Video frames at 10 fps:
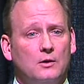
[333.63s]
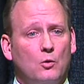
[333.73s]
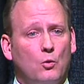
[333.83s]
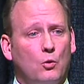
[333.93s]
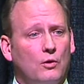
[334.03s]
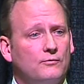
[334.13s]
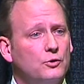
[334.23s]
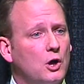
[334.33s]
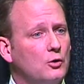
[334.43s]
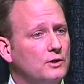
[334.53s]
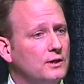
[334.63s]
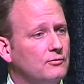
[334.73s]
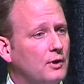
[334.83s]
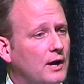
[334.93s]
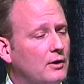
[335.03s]
Or if you go to
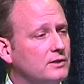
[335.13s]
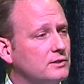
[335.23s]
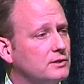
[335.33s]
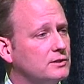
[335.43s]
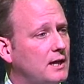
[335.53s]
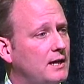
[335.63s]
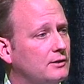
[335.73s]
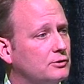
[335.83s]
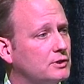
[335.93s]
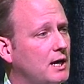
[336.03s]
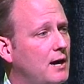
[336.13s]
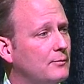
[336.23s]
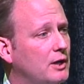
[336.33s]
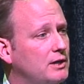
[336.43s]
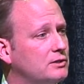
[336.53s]
different areas of the state, there's a
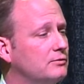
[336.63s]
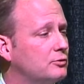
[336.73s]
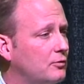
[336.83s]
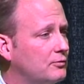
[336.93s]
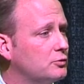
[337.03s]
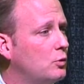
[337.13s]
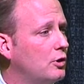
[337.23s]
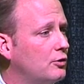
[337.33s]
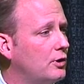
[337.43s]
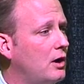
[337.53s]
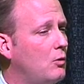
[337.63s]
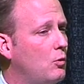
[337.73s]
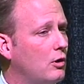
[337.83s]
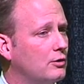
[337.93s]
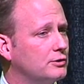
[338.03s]
combination of surface water and groundwater.